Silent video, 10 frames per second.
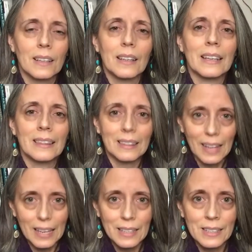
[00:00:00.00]
in
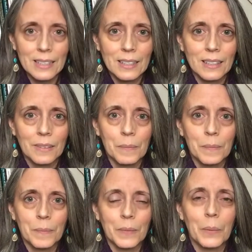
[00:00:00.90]
light,
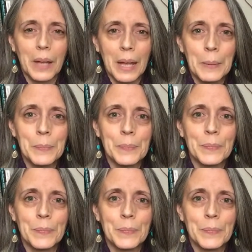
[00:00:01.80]
okay?